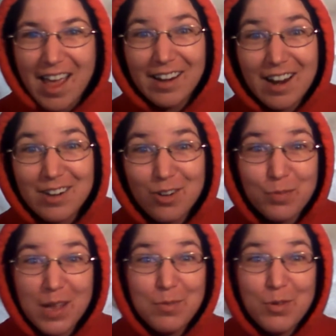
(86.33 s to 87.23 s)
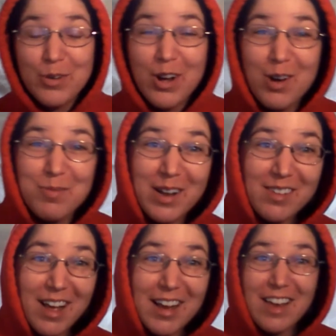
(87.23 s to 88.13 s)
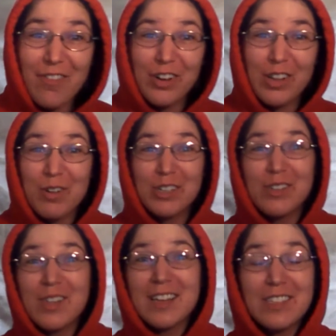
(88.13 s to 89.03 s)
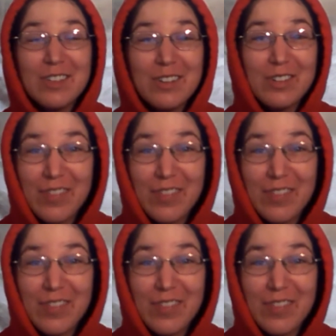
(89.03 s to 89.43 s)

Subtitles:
And I don't blame you at all, because I definitely want to do that too.